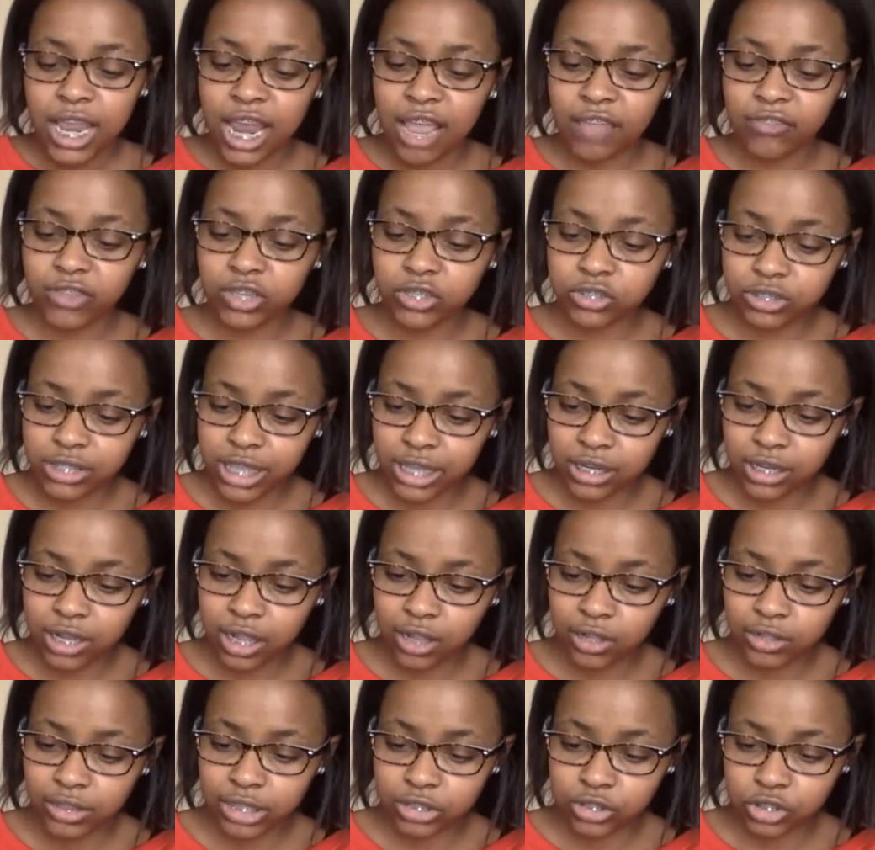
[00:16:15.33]
And these are like
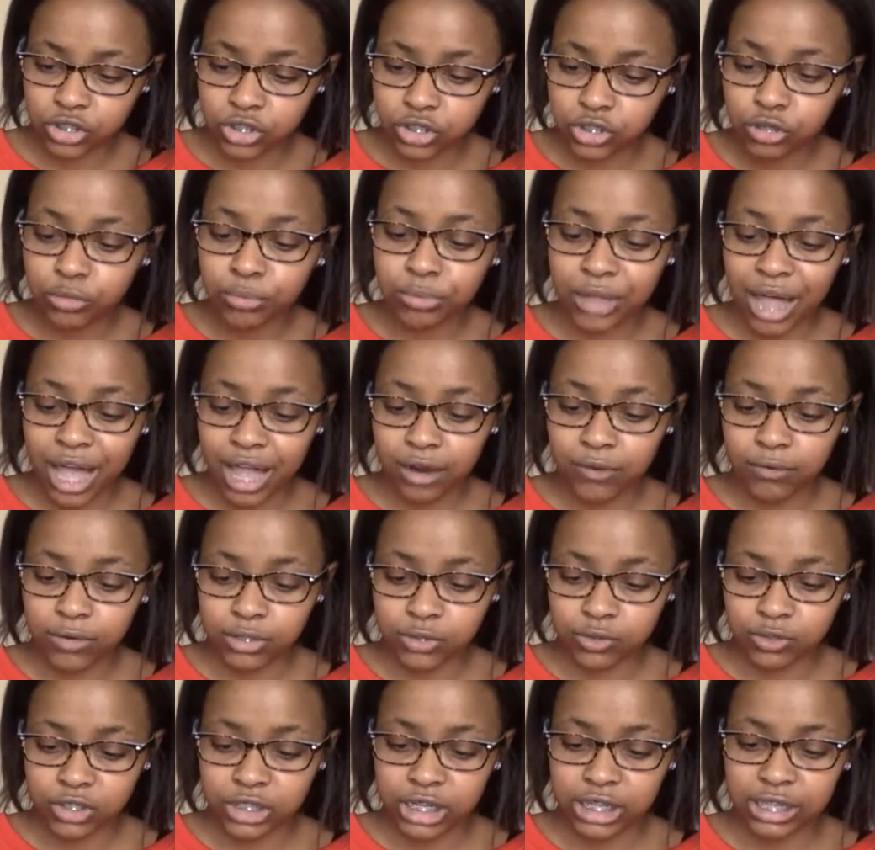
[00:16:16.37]
colored. Like there's two black
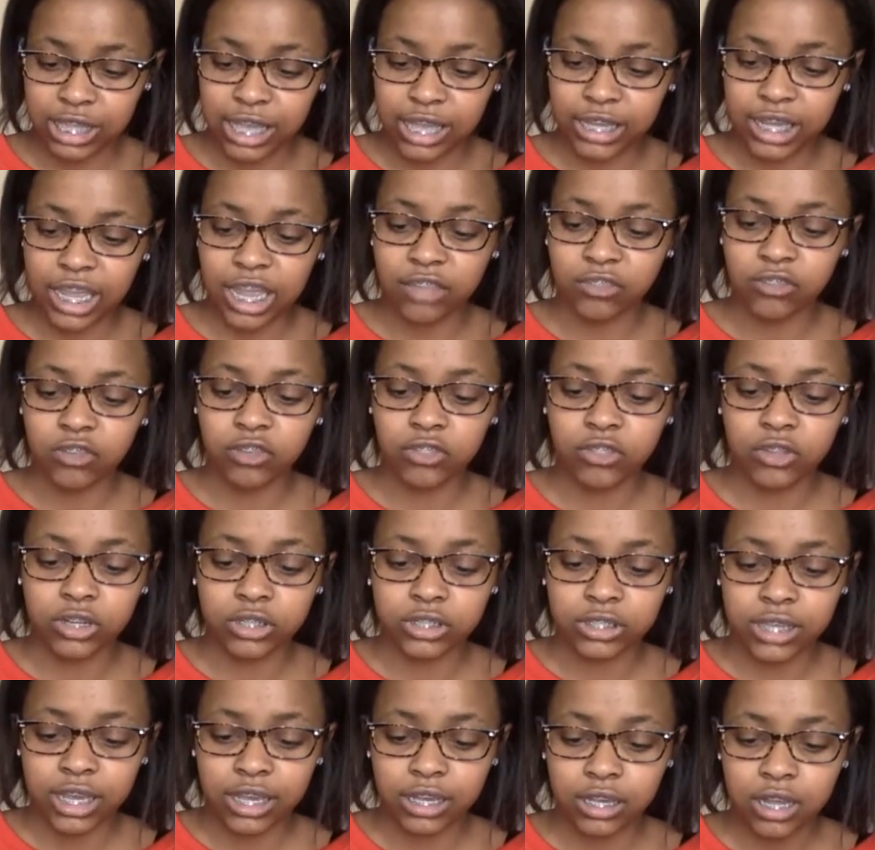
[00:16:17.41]
ones which I like, and then
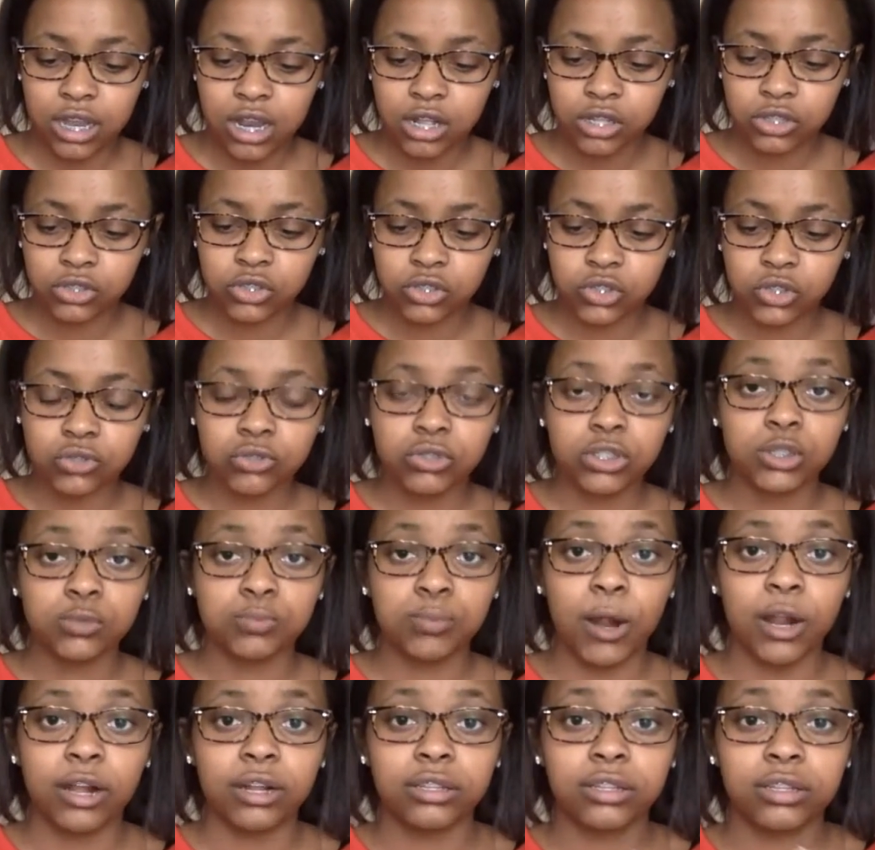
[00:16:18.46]
there's like two
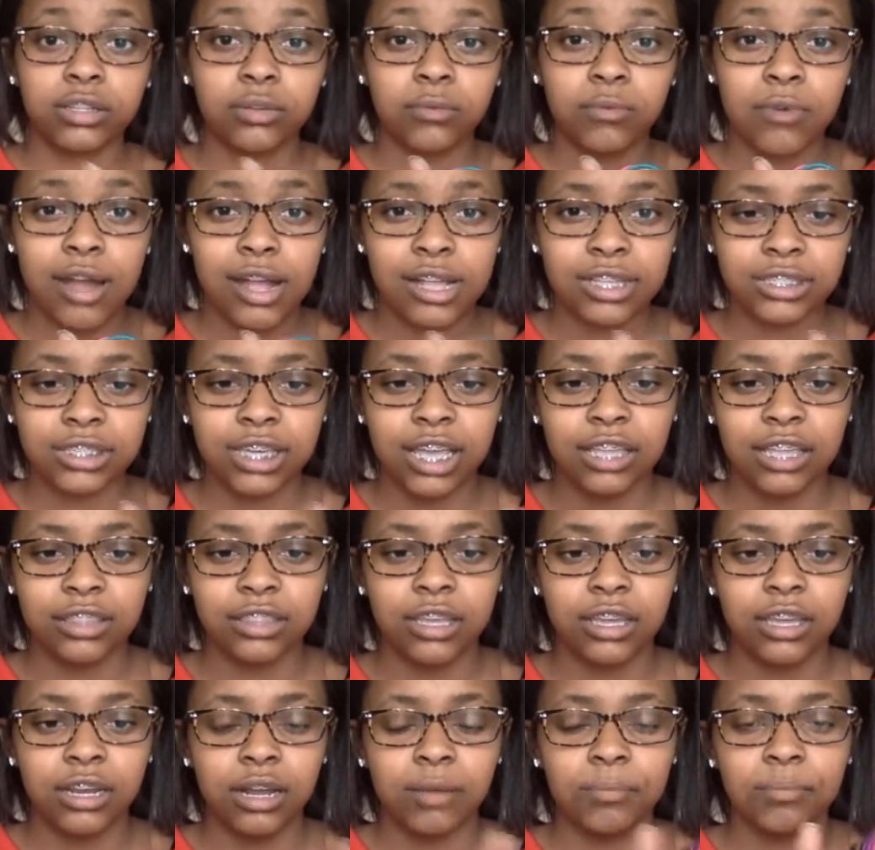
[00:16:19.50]
sparkly ones, and
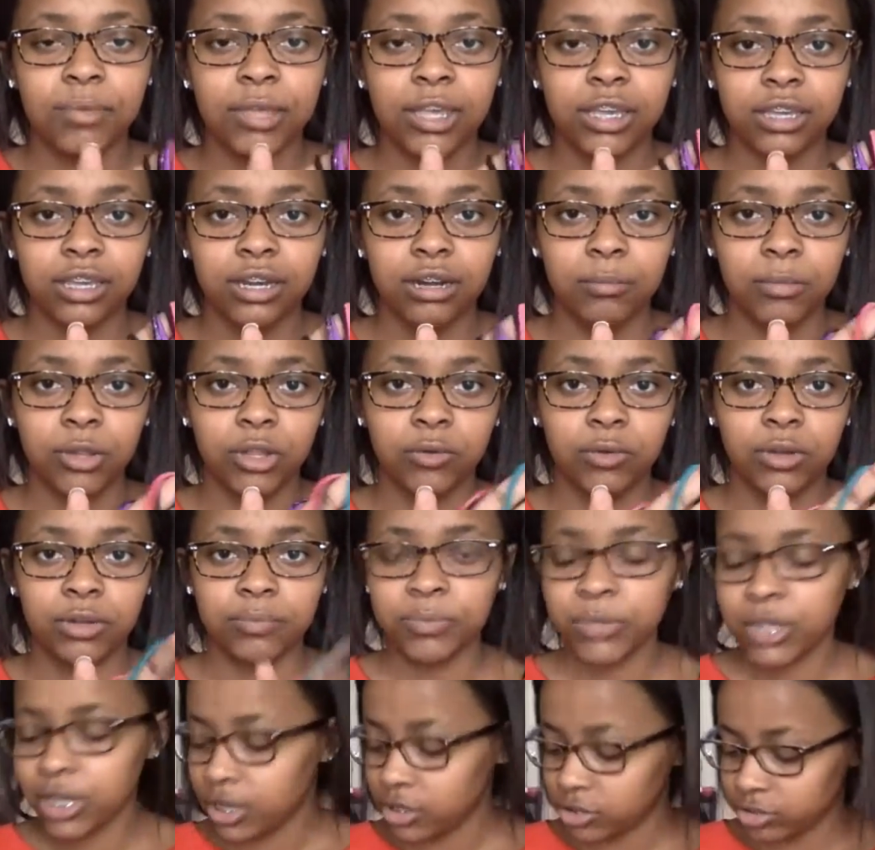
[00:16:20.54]
then a pink and a blue one.
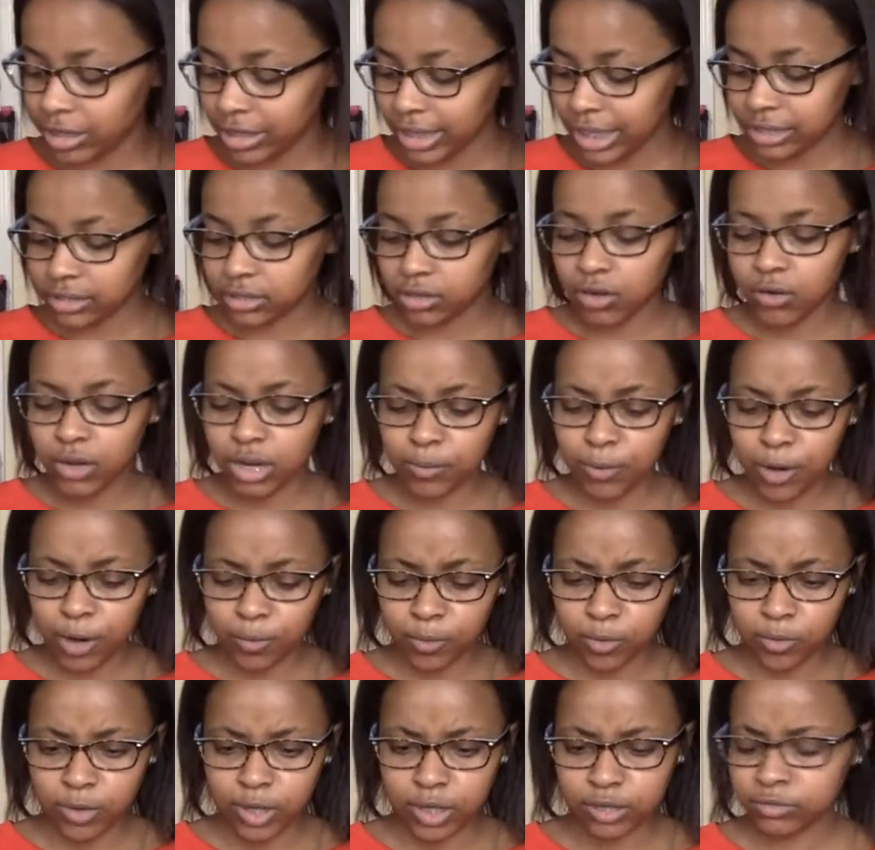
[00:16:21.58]
So I like the oh, and a
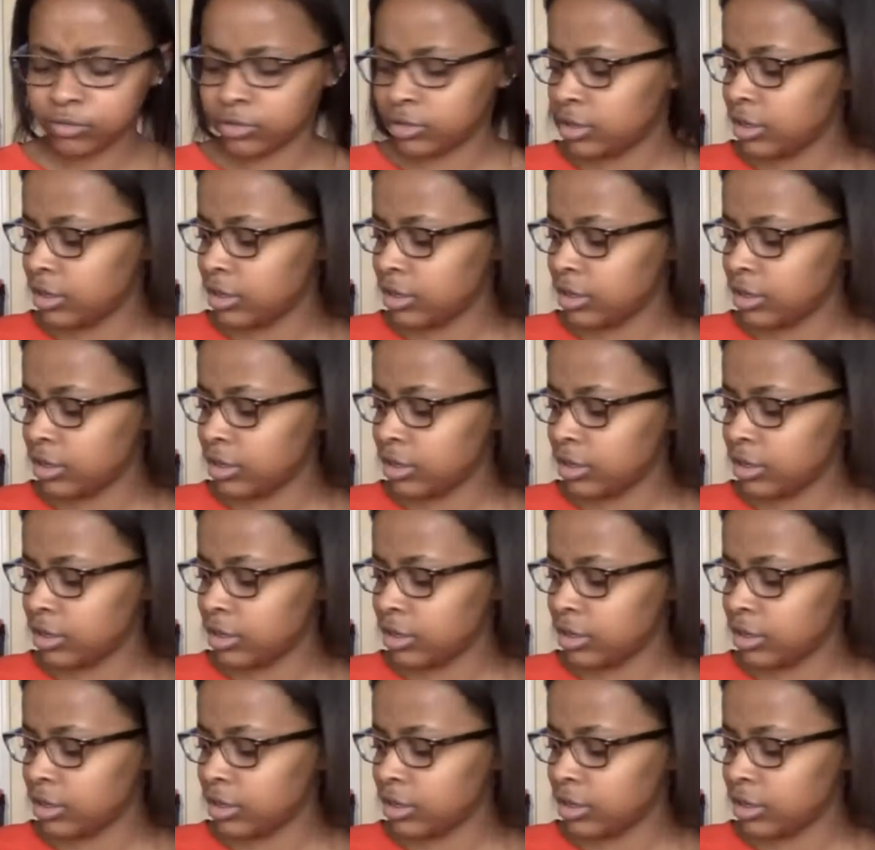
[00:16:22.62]
purple one.